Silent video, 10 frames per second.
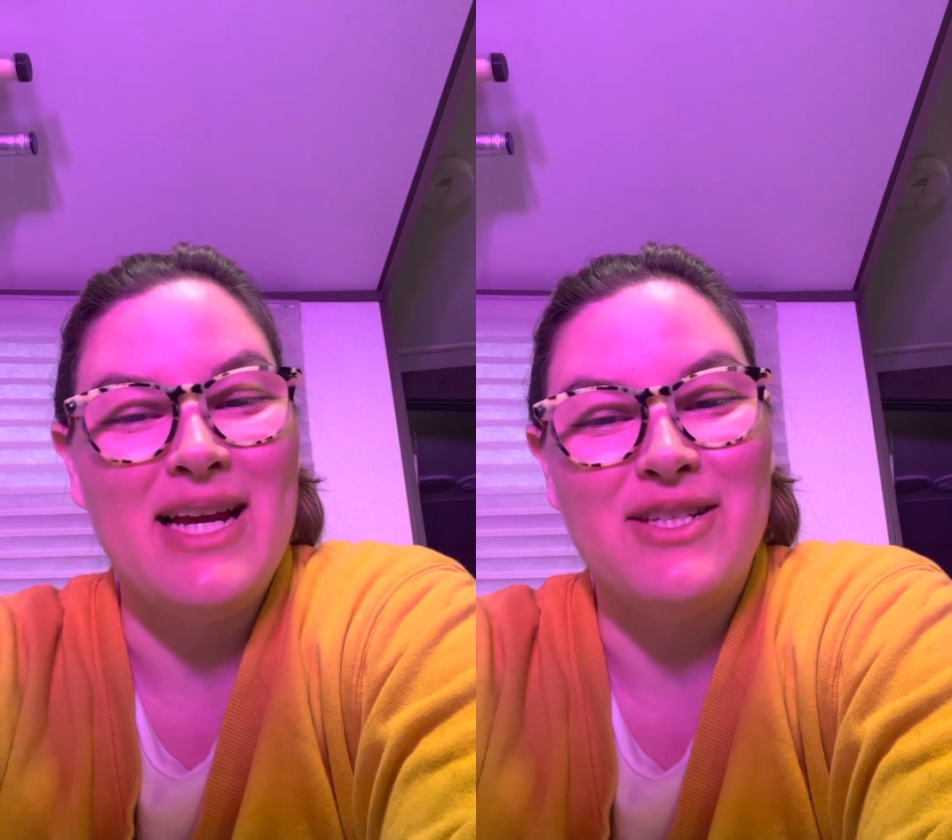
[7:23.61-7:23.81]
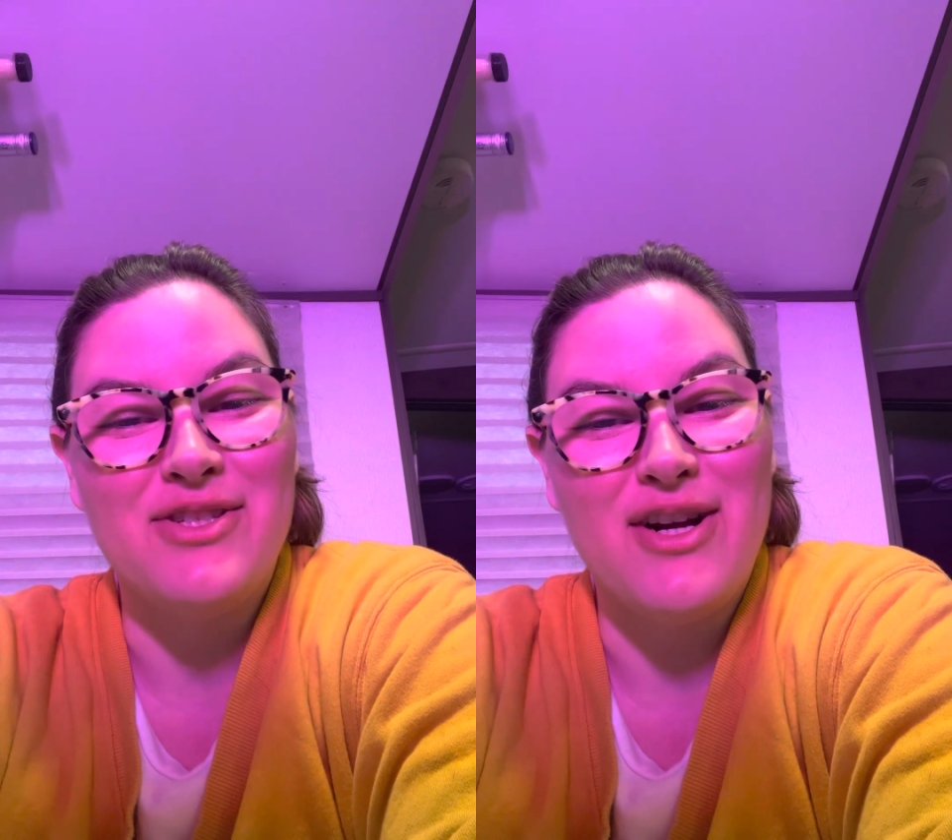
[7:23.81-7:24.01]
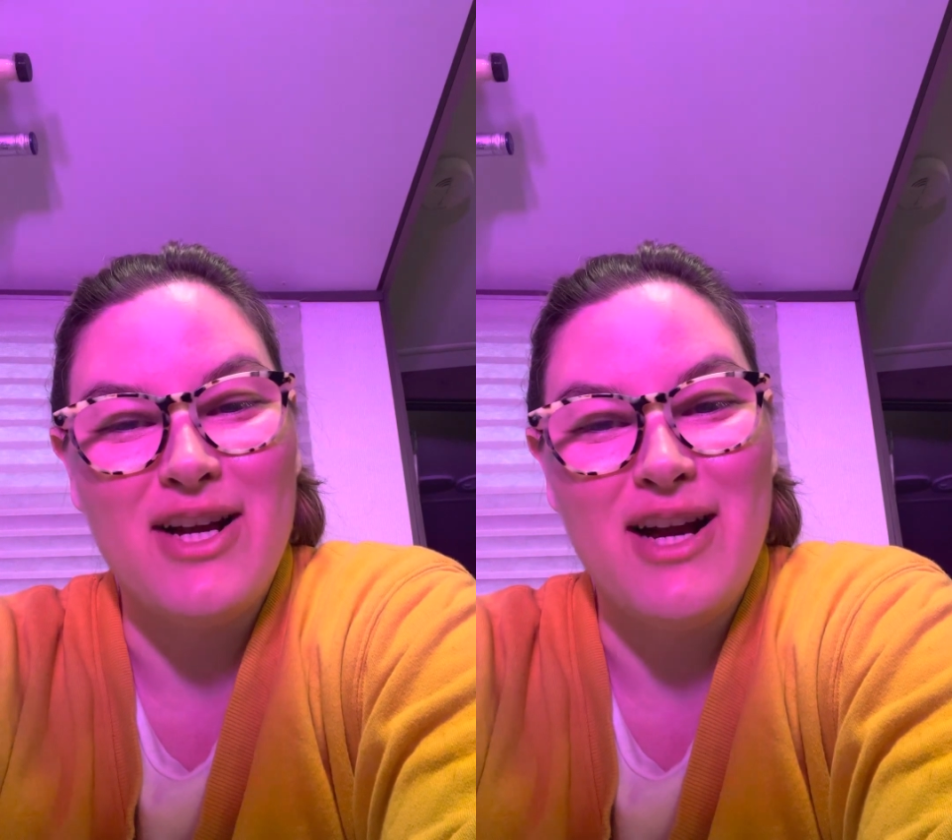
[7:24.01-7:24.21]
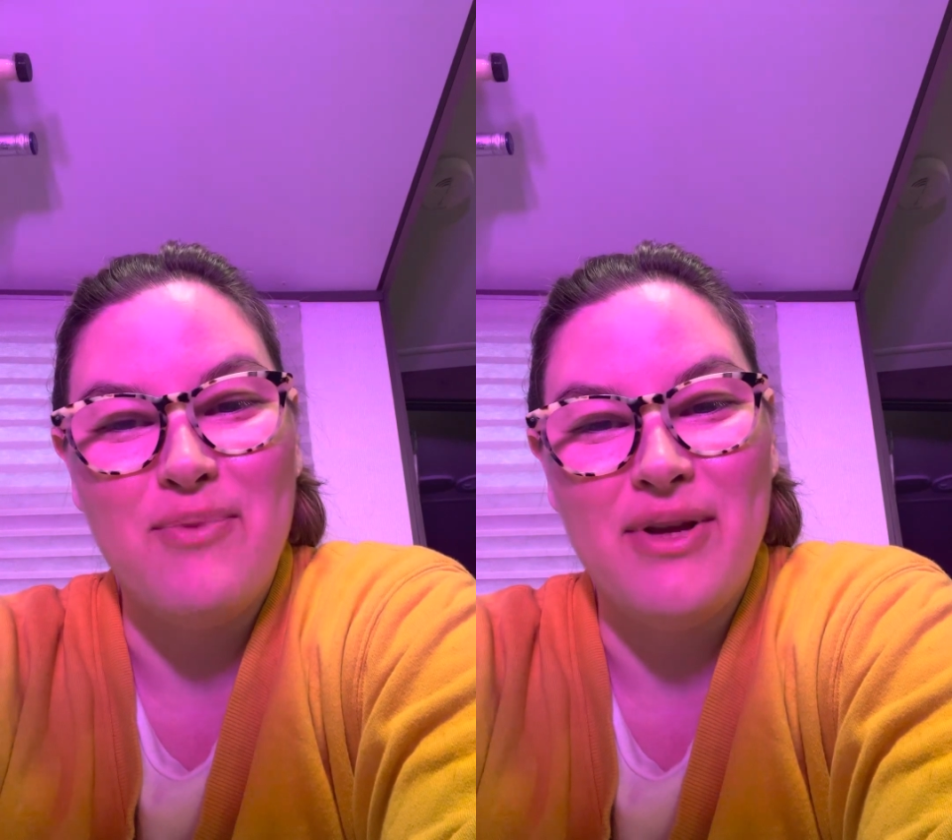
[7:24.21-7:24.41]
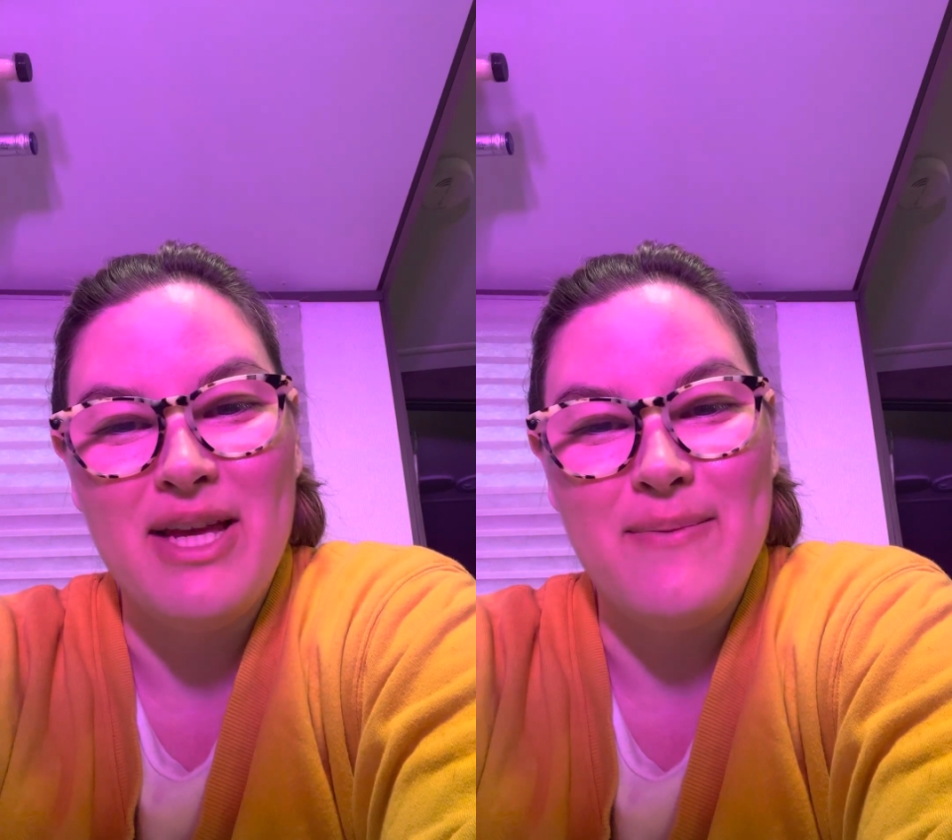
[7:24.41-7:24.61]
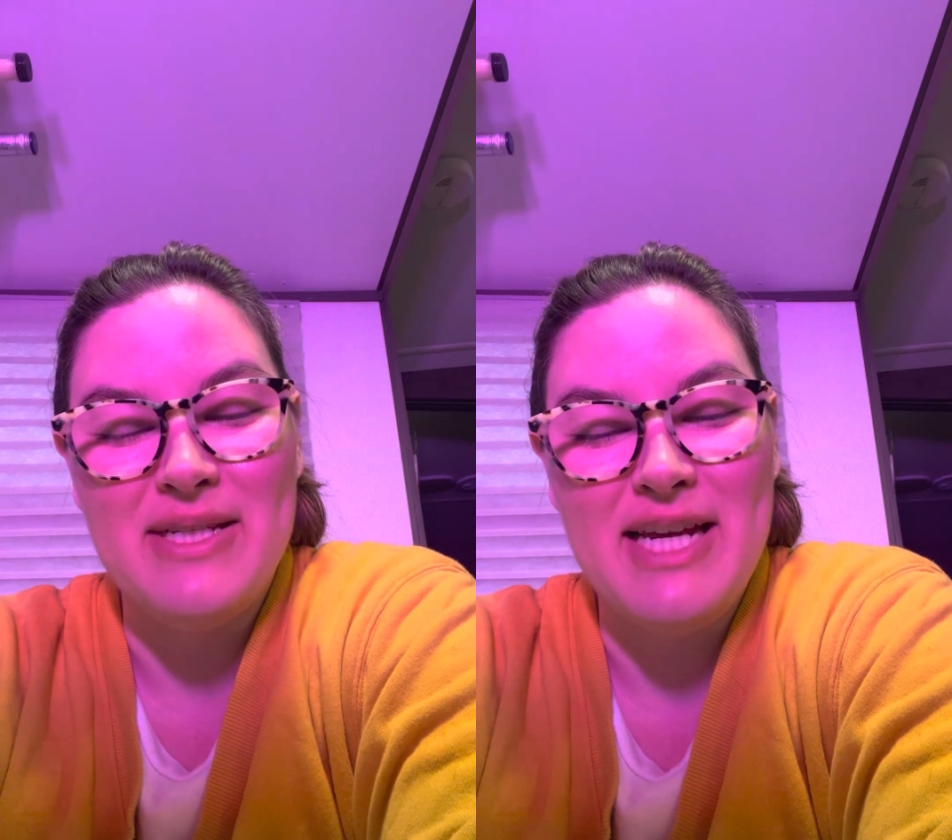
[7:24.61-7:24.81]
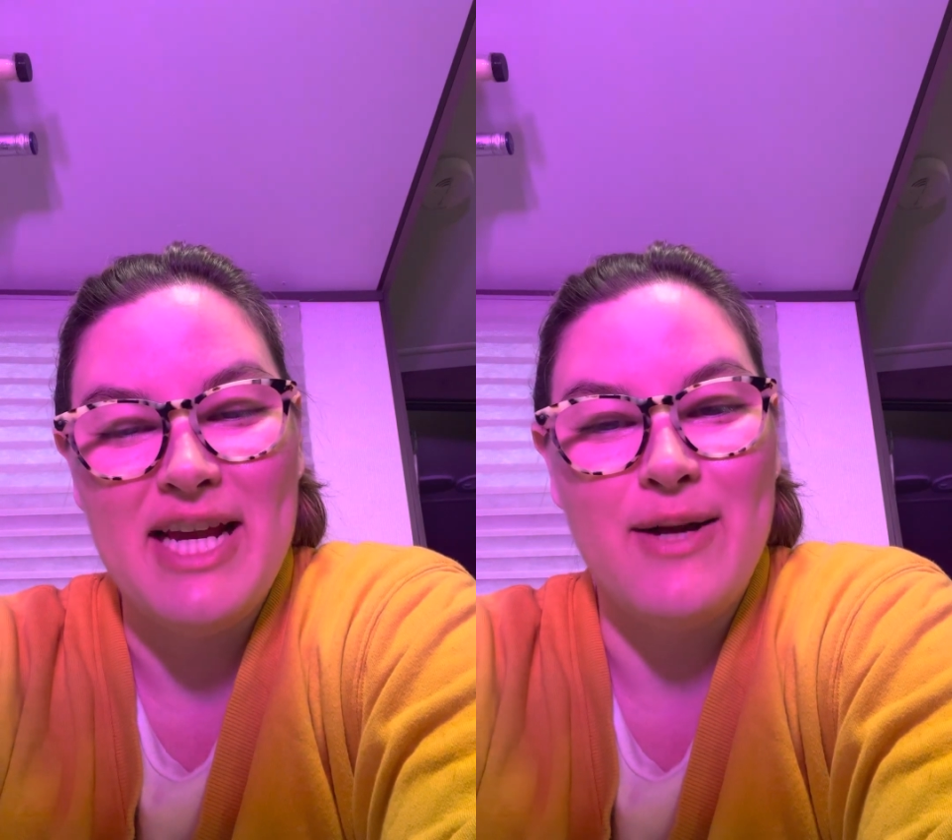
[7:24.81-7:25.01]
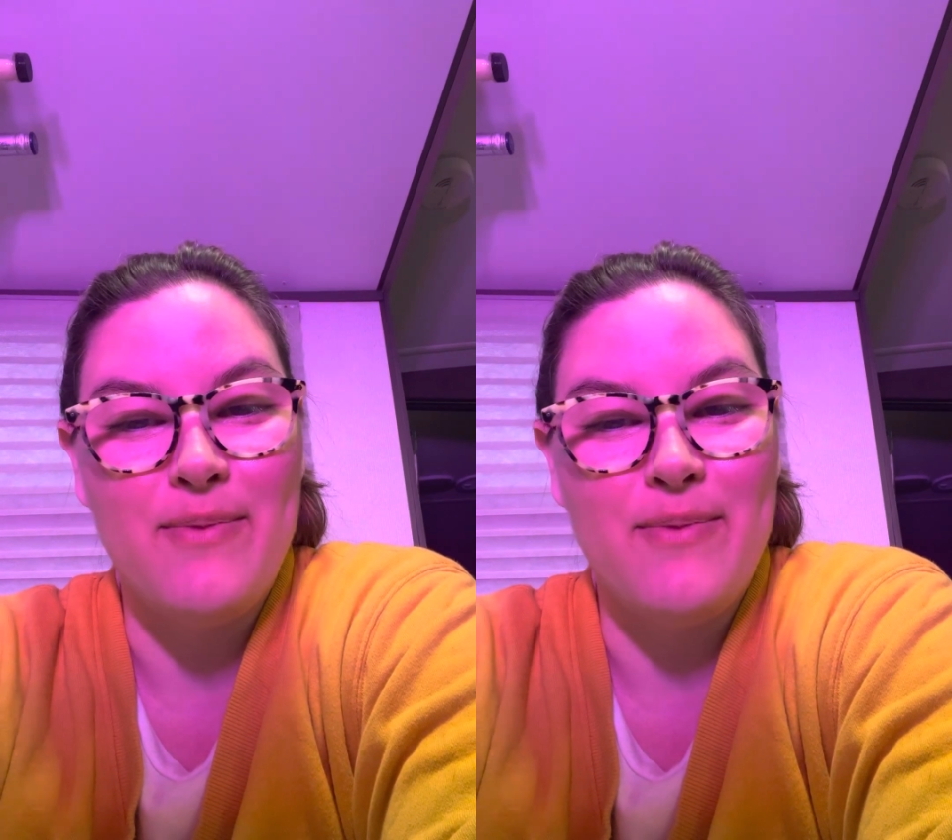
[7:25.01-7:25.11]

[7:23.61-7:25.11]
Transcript: not start off boiling a potato,